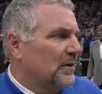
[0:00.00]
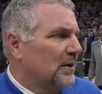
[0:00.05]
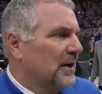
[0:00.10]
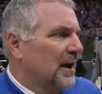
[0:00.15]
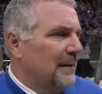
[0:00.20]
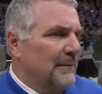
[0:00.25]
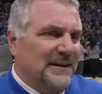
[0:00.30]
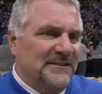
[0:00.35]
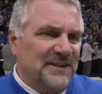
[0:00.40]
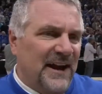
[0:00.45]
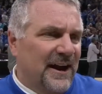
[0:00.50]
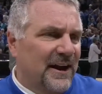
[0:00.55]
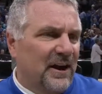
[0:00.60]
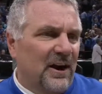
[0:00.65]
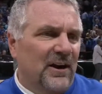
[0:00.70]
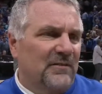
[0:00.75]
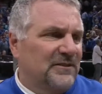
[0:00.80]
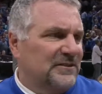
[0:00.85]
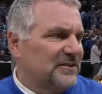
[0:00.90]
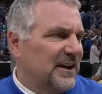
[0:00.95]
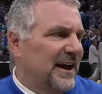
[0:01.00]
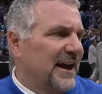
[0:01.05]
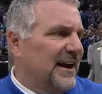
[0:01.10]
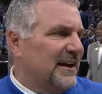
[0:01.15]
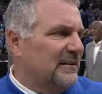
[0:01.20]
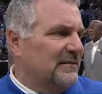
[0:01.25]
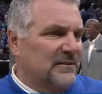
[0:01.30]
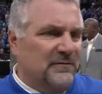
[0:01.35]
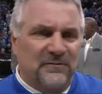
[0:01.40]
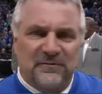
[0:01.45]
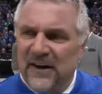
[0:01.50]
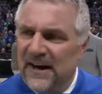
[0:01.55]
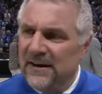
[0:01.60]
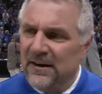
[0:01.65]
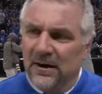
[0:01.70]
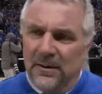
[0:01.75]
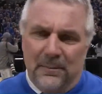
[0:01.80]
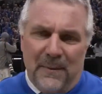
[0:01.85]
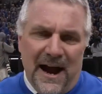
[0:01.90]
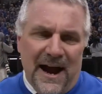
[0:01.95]
I mean, Taylor Irvin's a heck of a
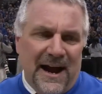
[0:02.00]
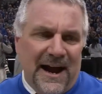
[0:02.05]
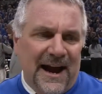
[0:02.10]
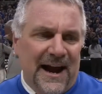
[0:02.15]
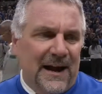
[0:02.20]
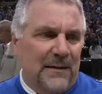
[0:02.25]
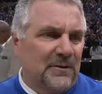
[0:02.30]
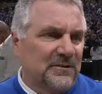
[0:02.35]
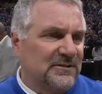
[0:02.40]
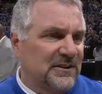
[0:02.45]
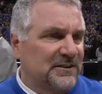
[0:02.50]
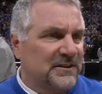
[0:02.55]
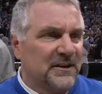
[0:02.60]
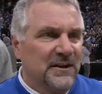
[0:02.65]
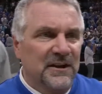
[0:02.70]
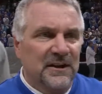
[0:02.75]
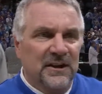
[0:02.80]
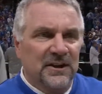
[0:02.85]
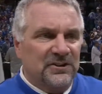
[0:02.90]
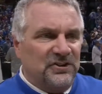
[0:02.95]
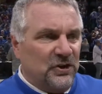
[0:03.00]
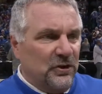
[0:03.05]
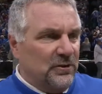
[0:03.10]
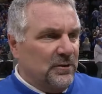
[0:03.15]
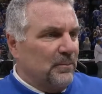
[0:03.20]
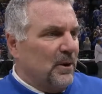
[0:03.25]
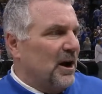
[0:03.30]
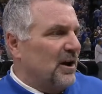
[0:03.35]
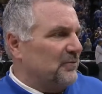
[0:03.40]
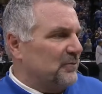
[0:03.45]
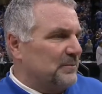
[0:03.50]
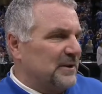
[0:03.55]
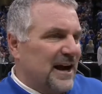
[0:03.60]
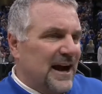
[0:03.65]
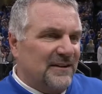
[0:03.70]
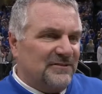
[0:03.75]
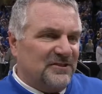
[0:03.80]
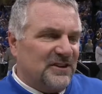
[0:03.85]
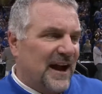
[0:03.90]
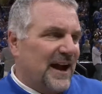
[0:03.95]
defender. Maya Hamilton shooting the ball from the
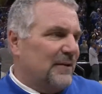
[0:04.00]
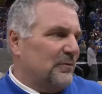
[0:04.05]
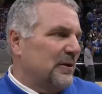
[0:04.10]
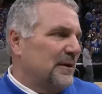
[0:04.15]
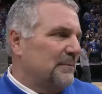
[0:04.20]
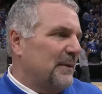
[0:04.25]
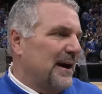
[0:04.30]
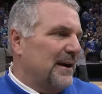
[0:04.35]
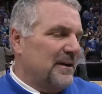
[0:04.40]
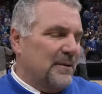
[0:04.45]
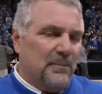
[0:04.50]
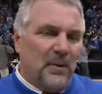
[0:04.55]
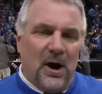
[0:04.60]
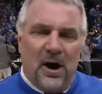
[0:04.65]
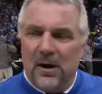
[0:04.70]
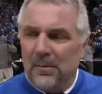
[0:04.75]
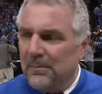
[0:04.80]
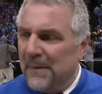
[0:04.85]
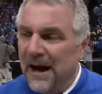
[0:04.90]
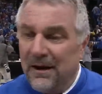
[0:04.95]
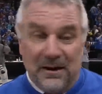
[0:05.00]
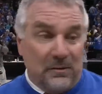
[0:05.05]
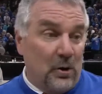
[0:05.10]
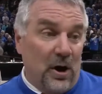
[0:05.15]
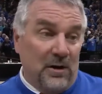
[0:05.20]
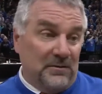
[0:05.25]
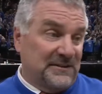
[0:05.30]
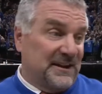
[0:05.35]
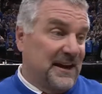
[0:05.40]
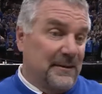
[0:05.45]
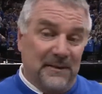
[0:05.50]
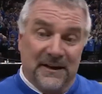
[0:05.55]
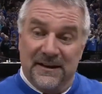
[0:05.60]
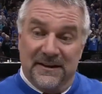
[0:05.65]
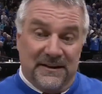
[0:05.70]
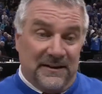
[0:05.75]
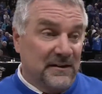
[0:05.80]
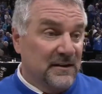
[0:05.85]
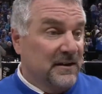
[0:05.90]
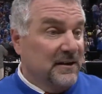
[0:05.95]
outside, rebound the ball. Molly Wong came in
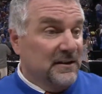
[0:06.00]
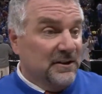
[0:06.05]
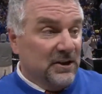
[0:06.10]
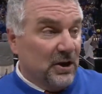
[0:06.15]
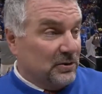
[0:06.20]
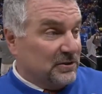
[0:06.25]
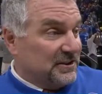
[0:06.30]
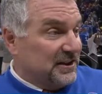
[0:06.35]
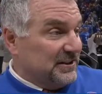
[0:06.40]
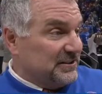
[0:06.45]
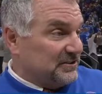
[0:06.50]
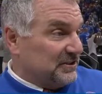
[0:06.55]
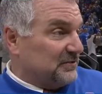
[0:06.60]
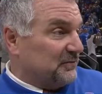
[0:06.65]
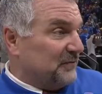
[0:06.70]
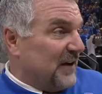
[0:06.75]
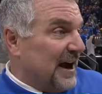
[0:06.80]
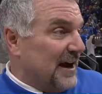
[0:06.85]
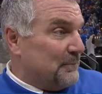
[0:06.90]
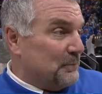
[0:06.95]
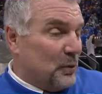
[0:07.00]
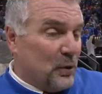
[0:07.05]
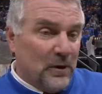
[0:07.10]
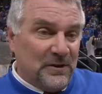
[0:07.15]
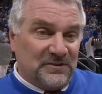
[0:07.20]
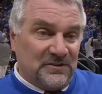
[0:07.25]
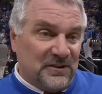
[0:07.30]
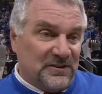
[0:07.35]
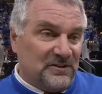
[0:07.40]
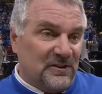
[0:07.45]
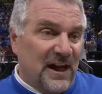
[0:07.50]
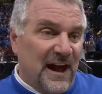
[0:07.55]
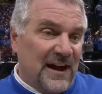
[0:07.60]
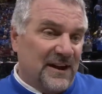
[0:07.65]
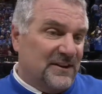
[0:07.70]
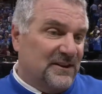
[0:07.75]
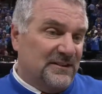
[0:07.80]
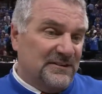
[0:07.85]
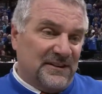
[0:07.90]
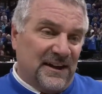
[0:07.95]
and, you know, gets us five points, does a lot of
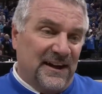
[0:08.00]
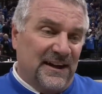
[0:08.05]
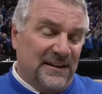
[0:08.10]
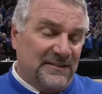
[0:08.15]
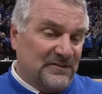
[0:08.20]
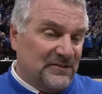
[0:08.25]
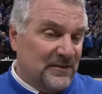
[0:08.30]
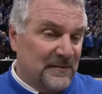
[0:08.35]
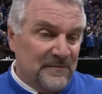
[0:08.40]
good things.